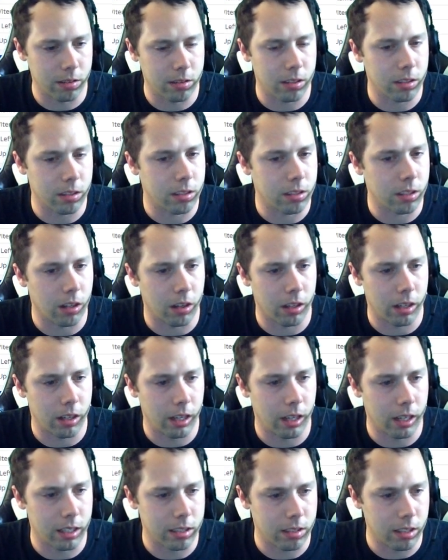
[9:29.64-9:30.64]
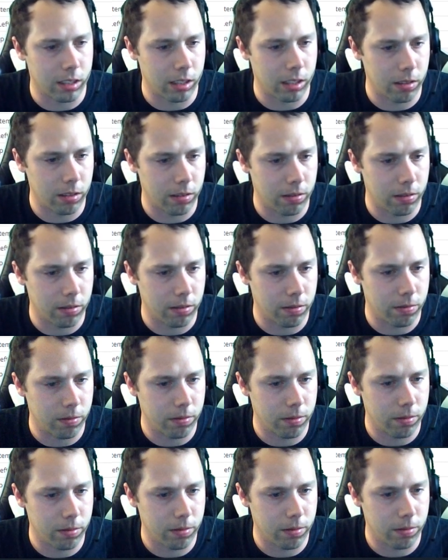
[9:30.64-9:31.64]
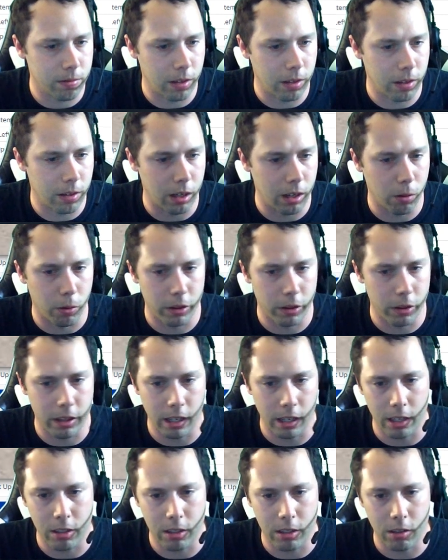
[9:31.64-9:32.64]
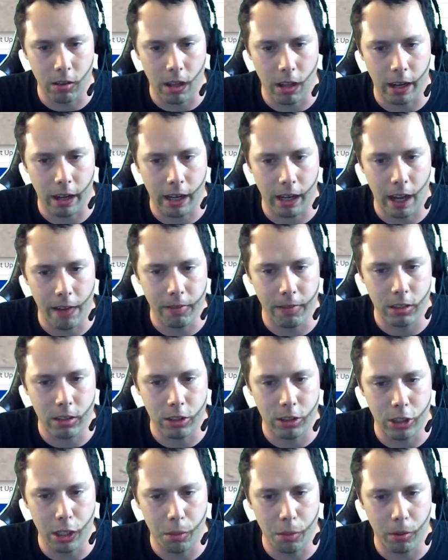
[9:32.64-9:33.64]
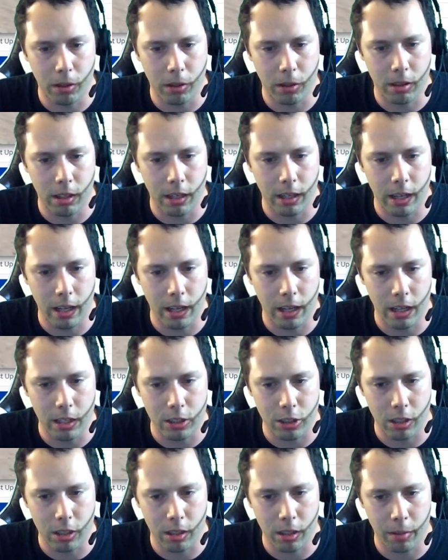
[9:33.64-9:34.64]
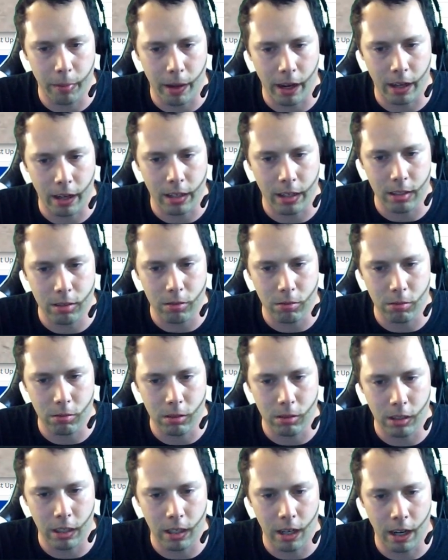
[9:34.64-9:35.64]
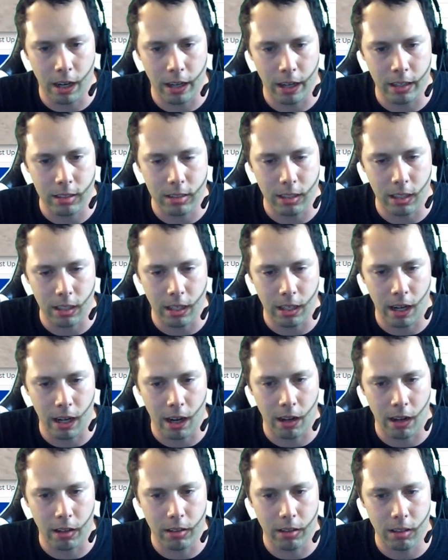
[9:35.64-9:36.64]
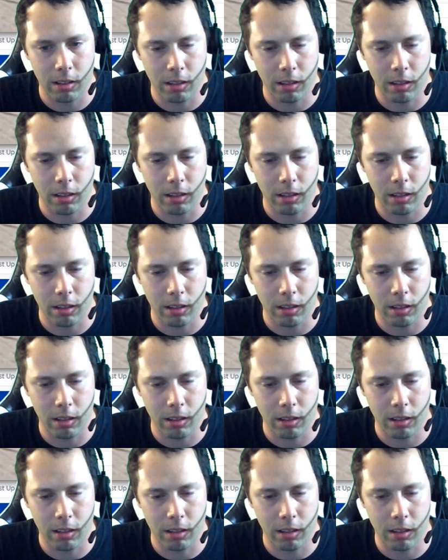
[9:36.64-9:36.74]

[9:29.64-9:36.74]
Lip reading: Let's go to the next video. One thing I do like, having a Jeep with a hitch on the back is really nice to get out.